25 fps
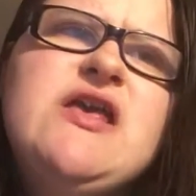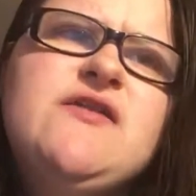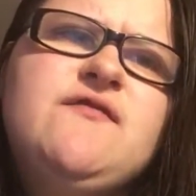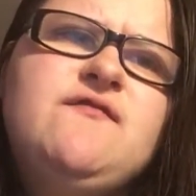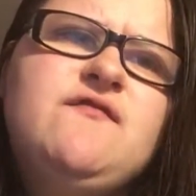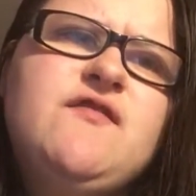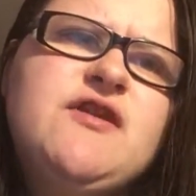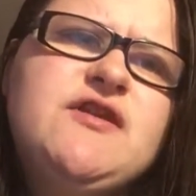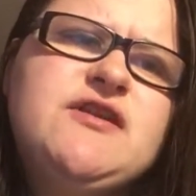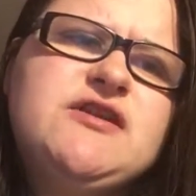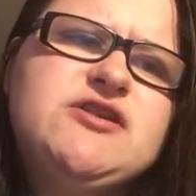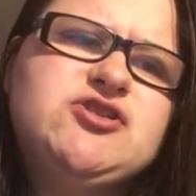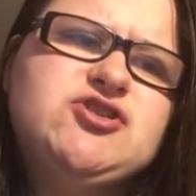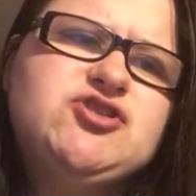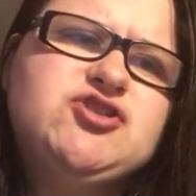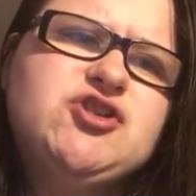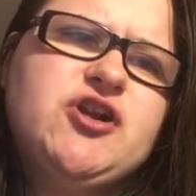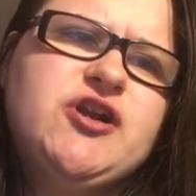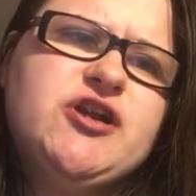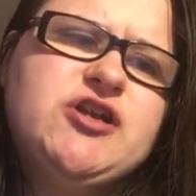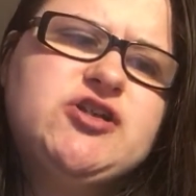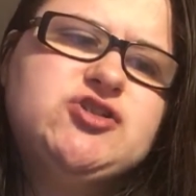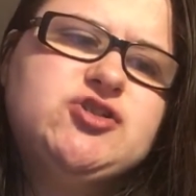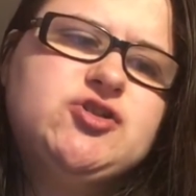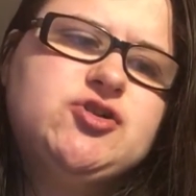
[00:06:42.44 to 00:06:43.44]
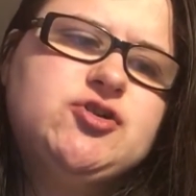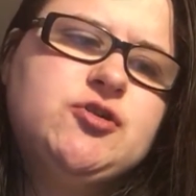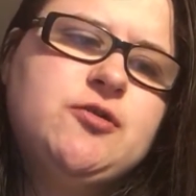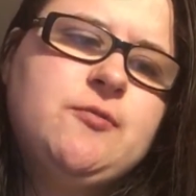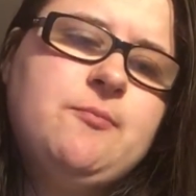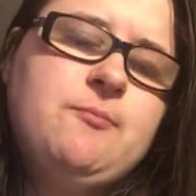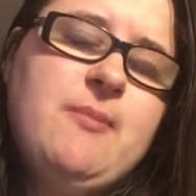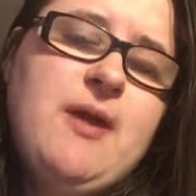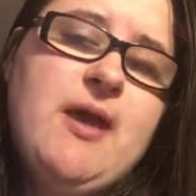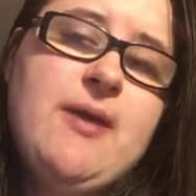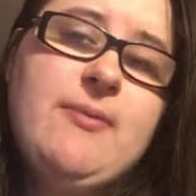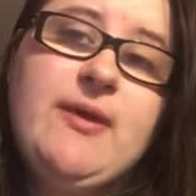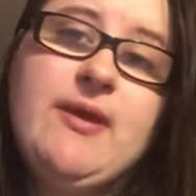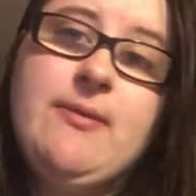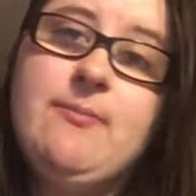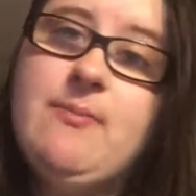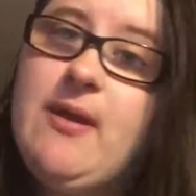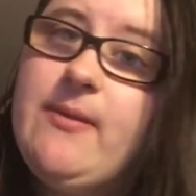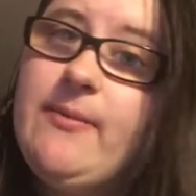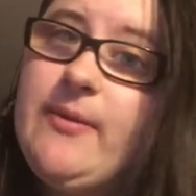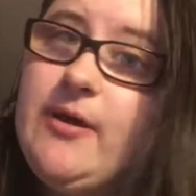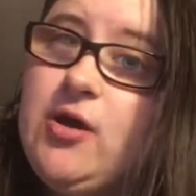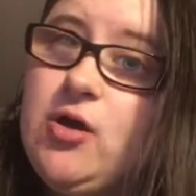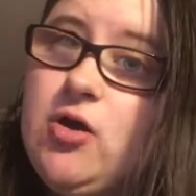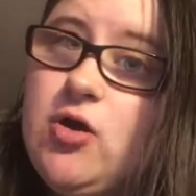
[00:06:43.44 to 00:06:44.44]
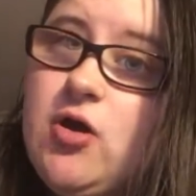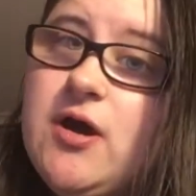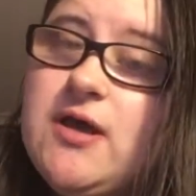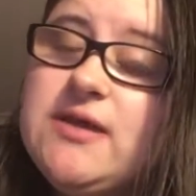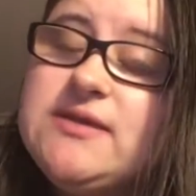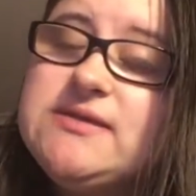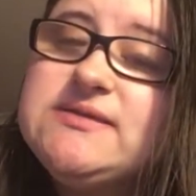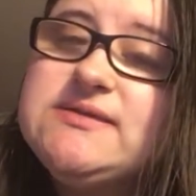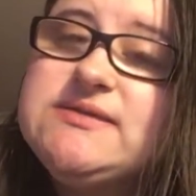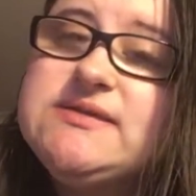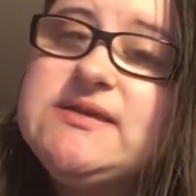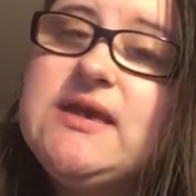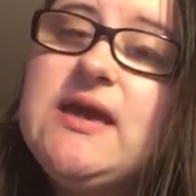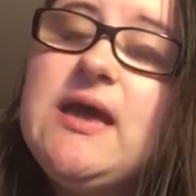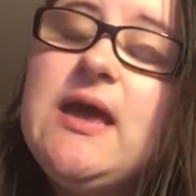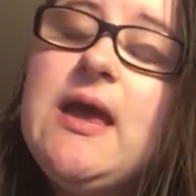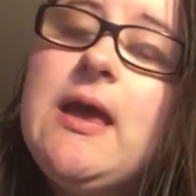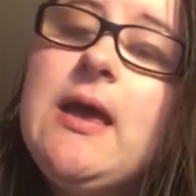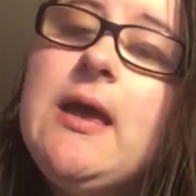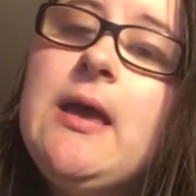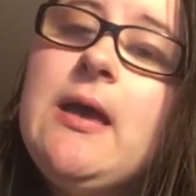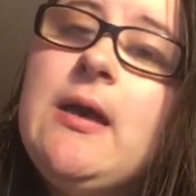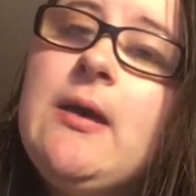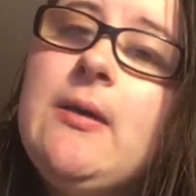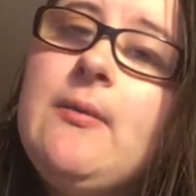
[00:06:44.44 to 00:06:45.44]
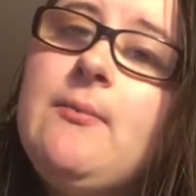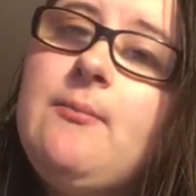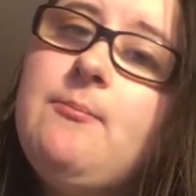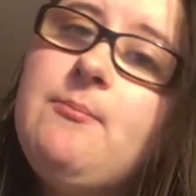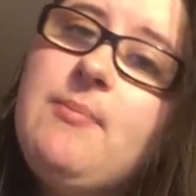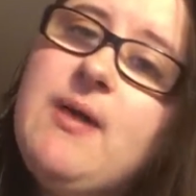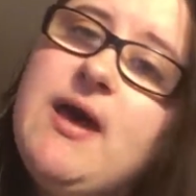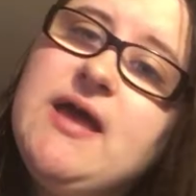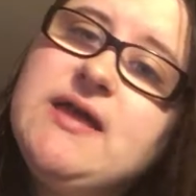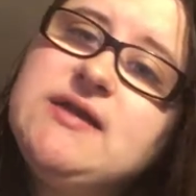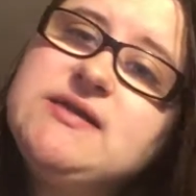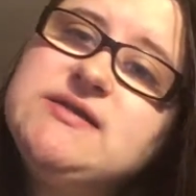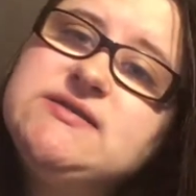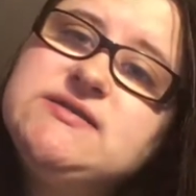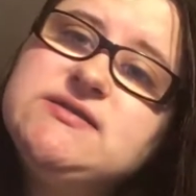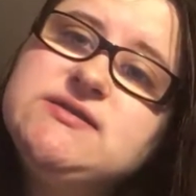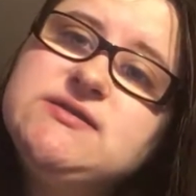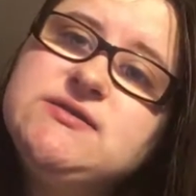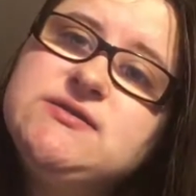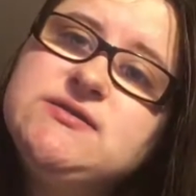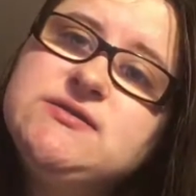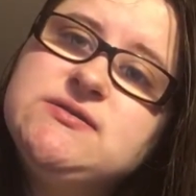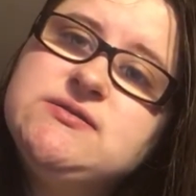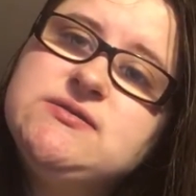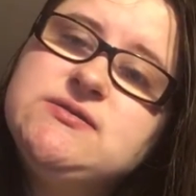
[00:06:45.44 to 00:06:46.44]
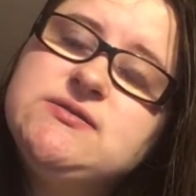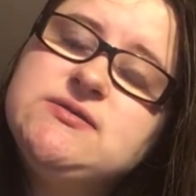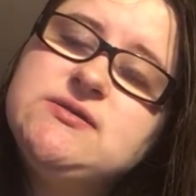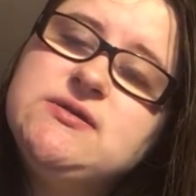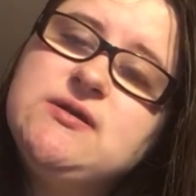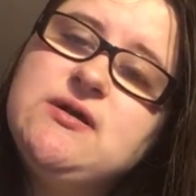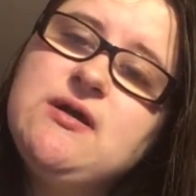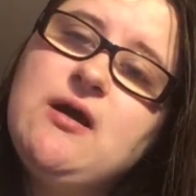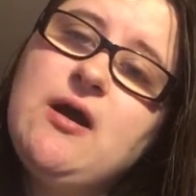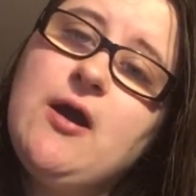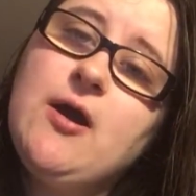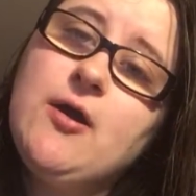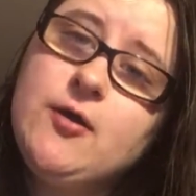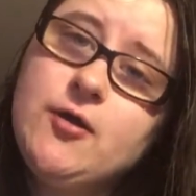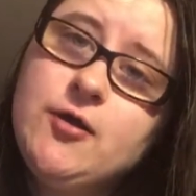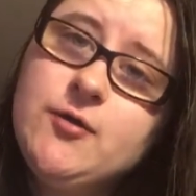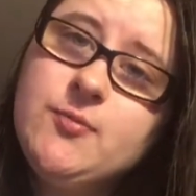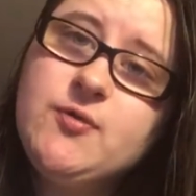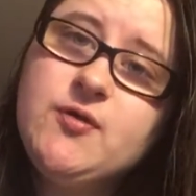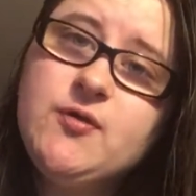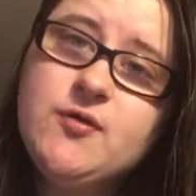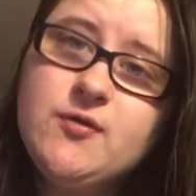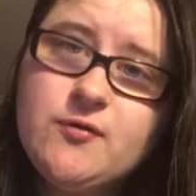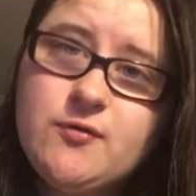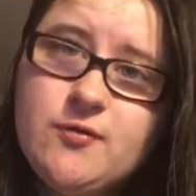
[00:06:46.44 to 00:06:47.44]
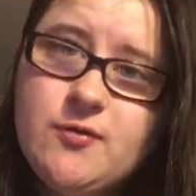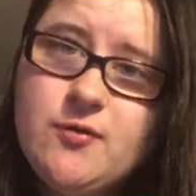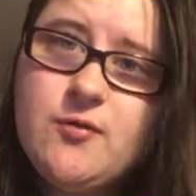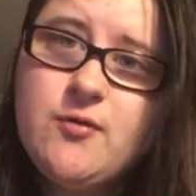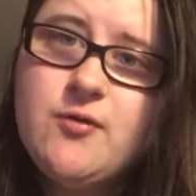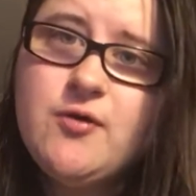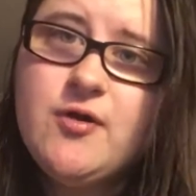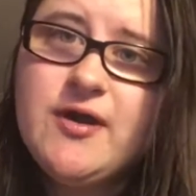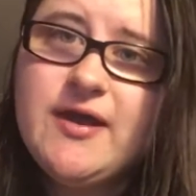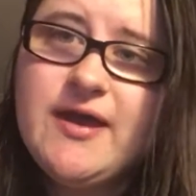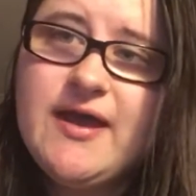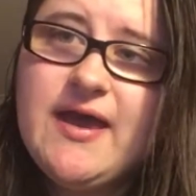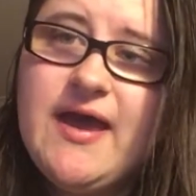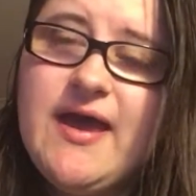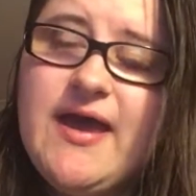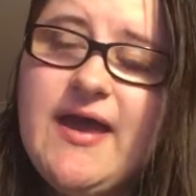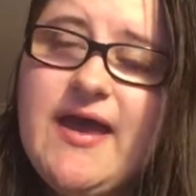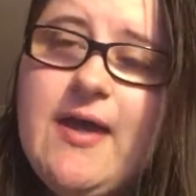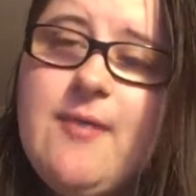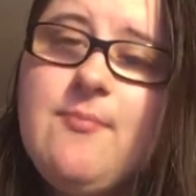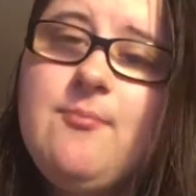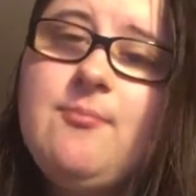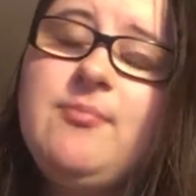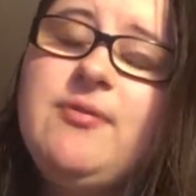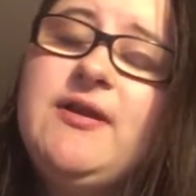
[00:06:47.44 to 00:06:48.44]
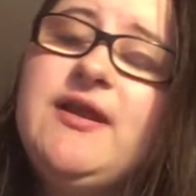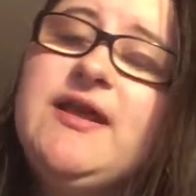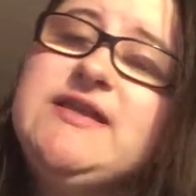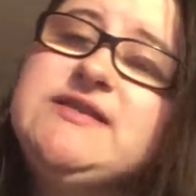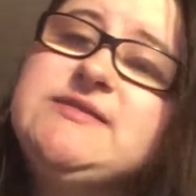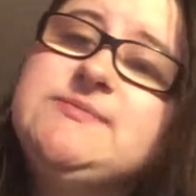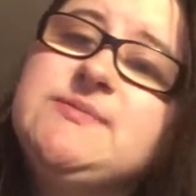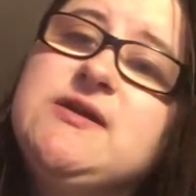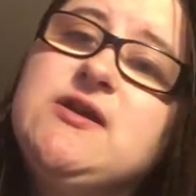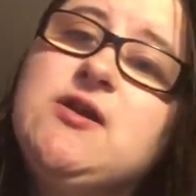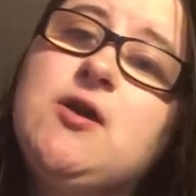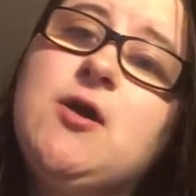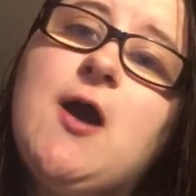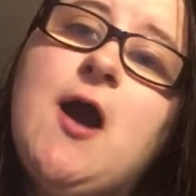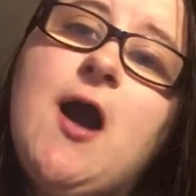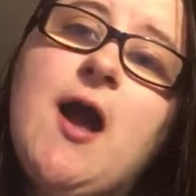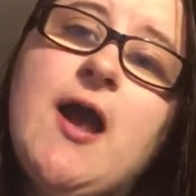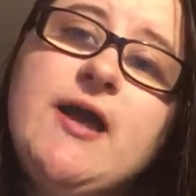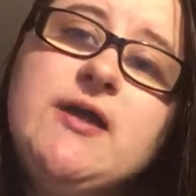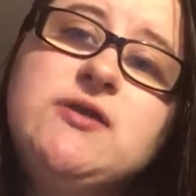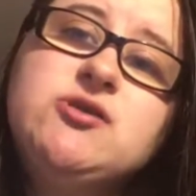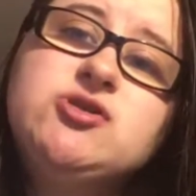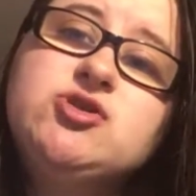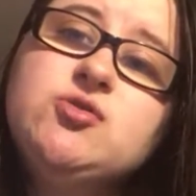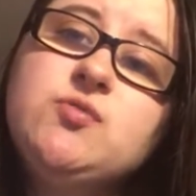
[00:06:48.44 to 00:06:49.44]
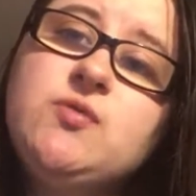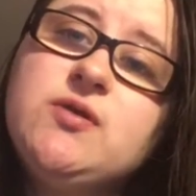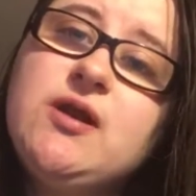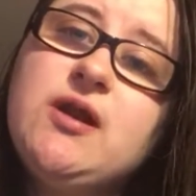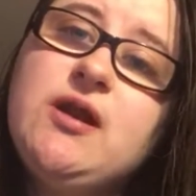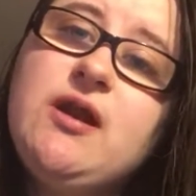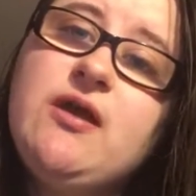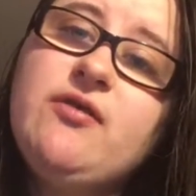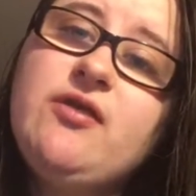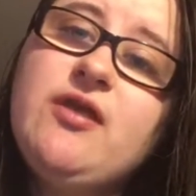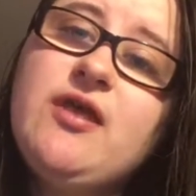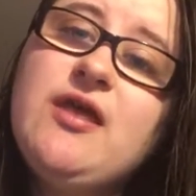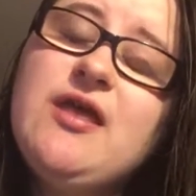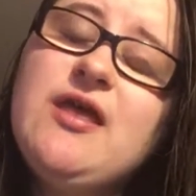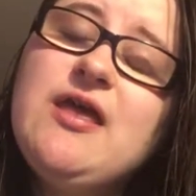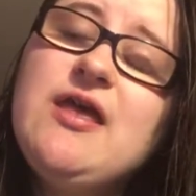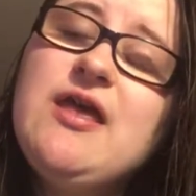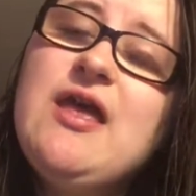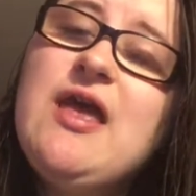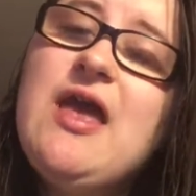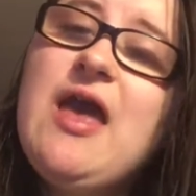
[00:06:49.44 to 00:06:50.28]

fitness journey talk, maybe not, but I hope you're all okay, and please be kind to one another.